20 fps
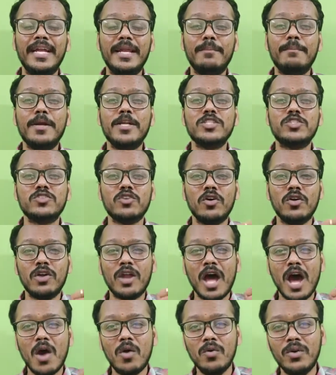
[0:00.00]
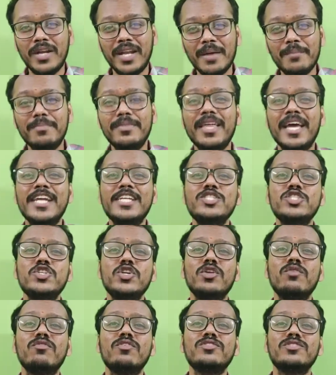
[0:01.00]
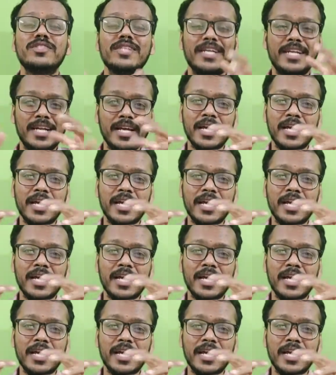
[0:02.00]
it depends on how deep the injury was.